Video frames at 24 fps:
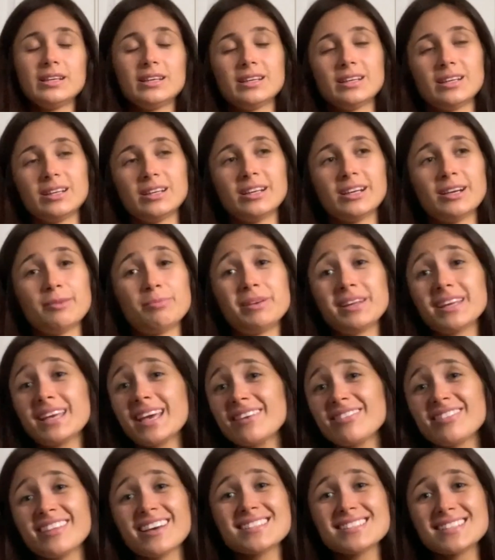Uh, but
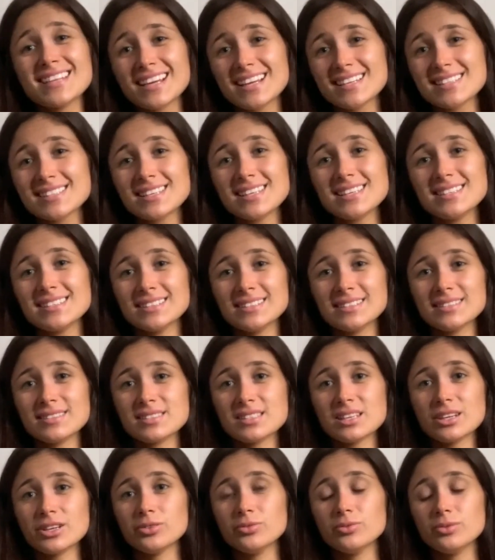again, that's next season.
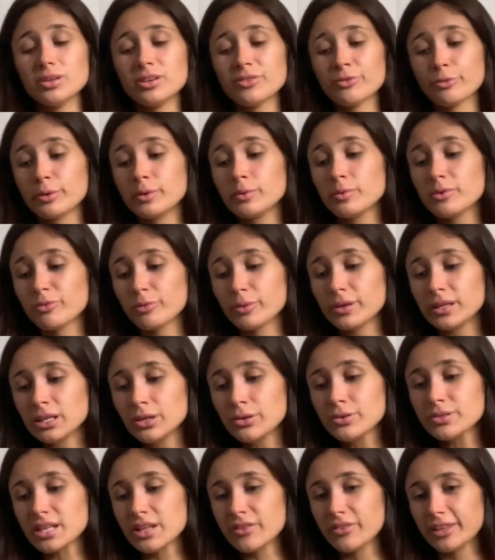So if we if we
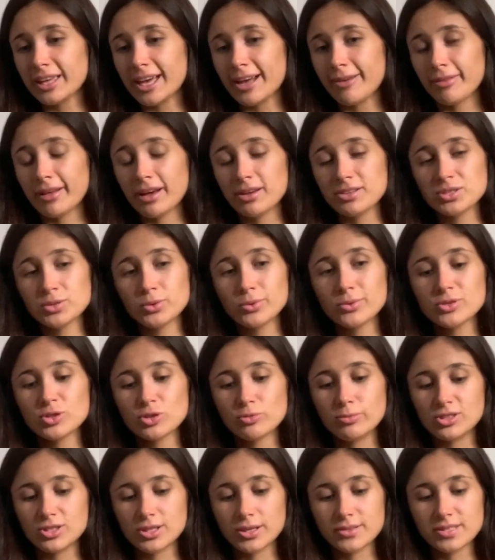lose another game, I was talking to all
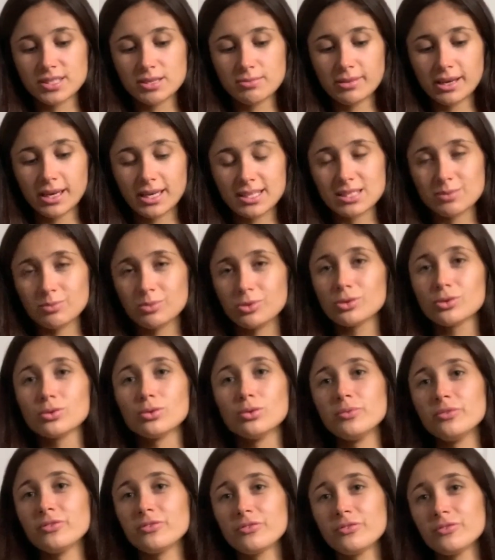my Chelsea mates, and we are
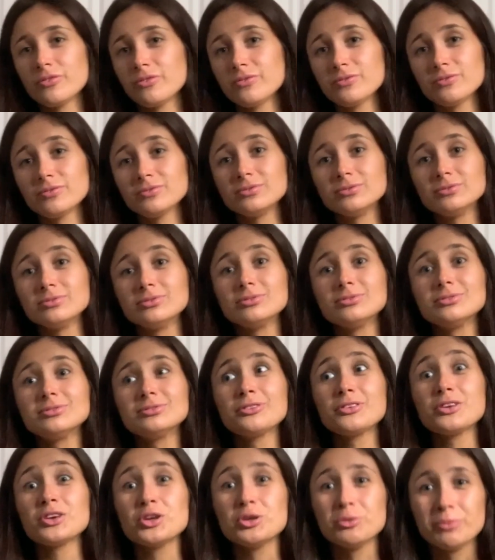all
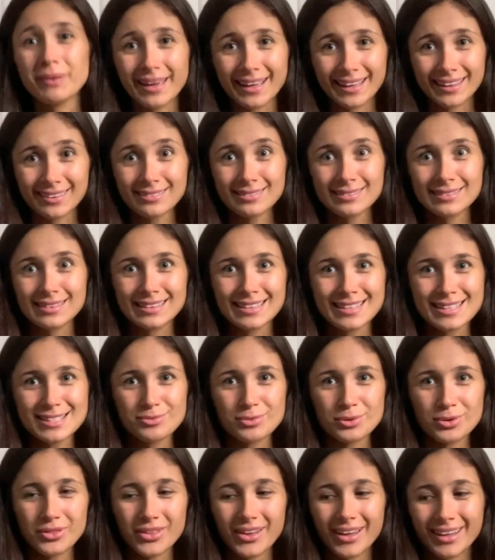fuming. Nearly
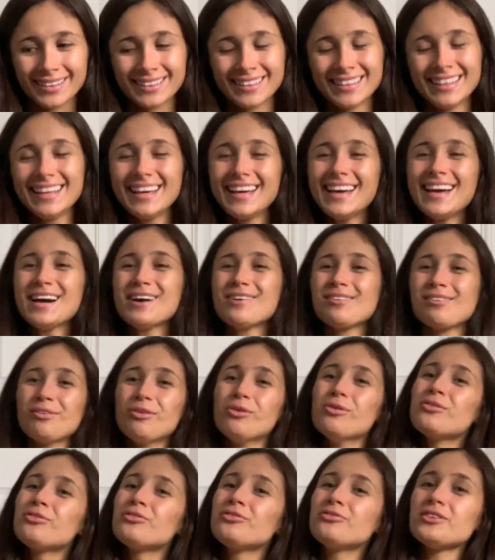swore then. We are
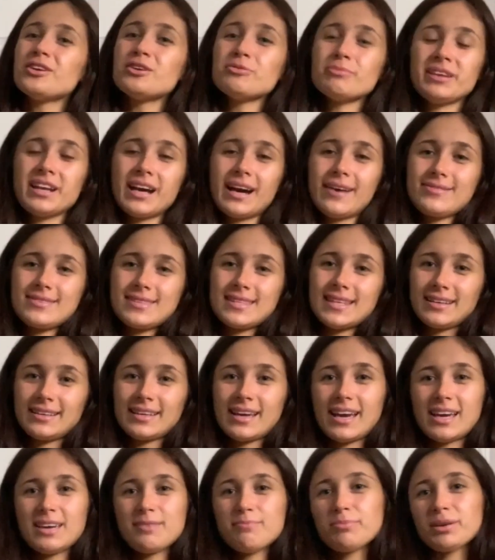all fuming after that
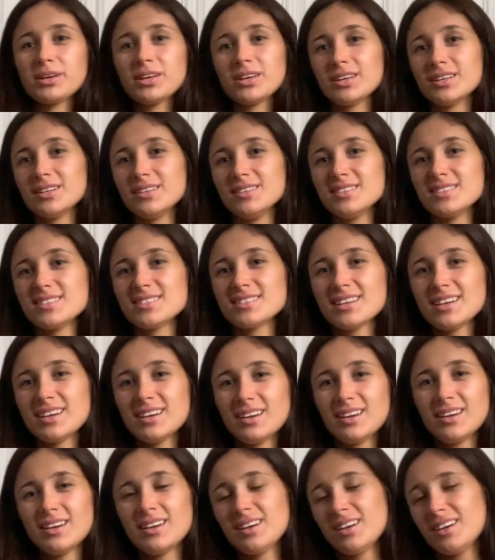game because
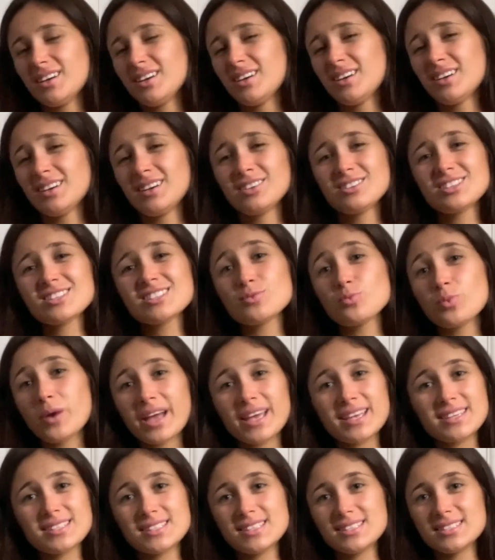just a
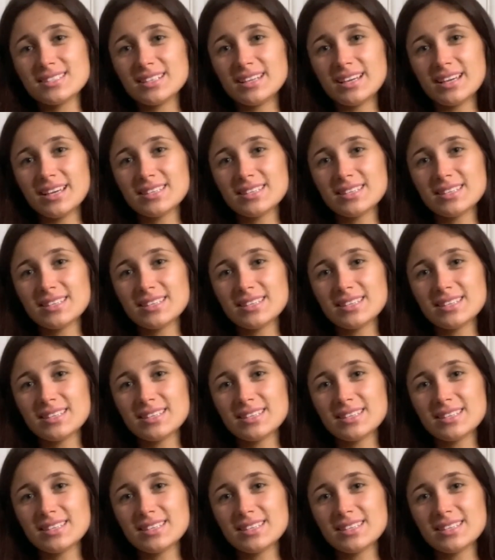waste, isn't it?